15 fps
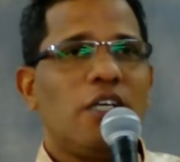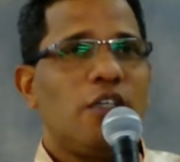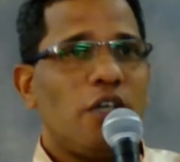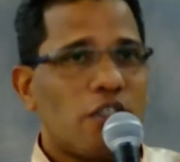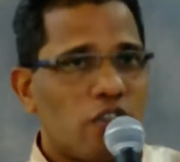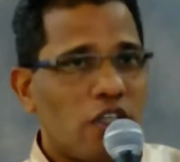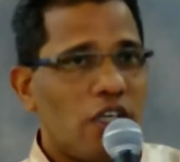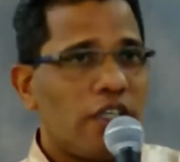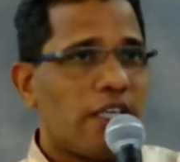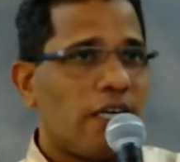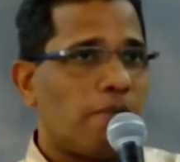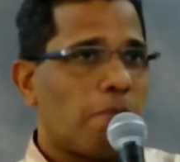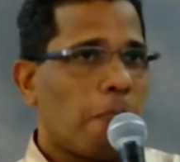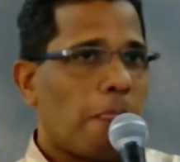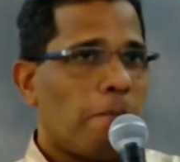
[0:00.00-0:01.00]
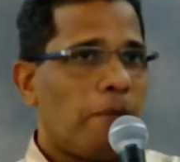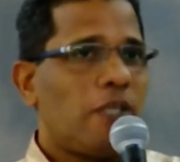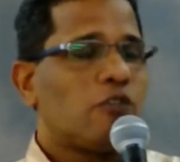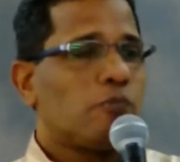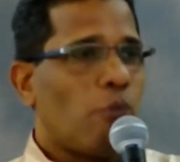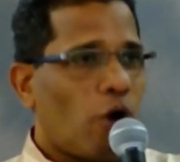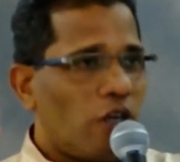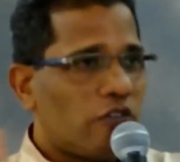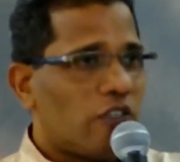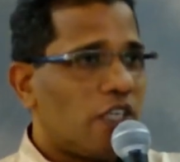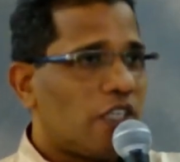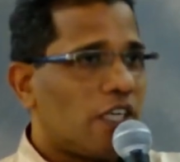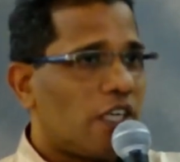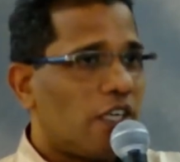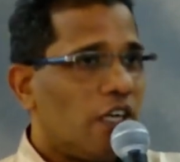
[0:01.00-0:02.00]
your children, when small
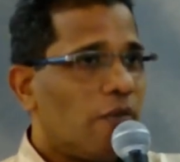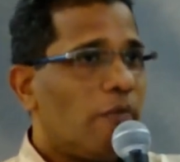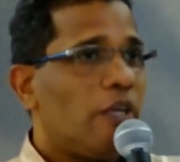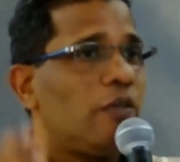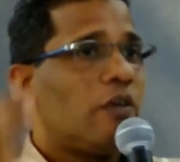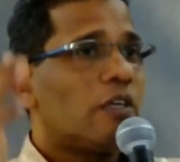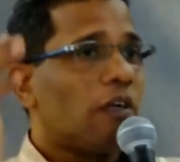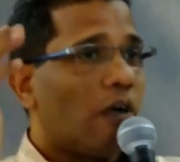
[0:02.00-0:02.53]
children, when you are,